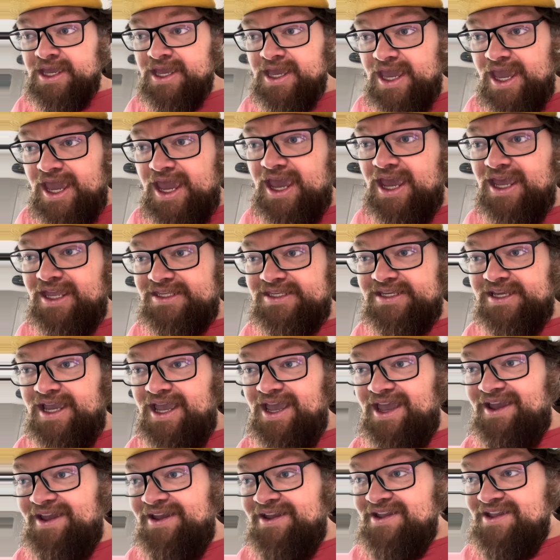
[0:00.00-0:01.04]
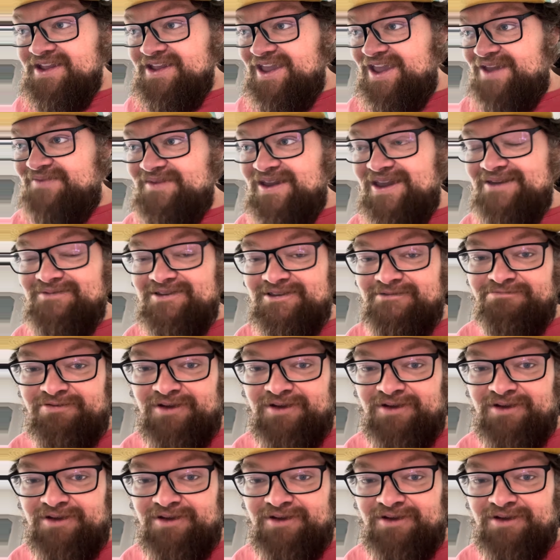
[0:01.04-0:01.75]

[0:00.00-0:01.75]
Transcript: and uh, and maybe the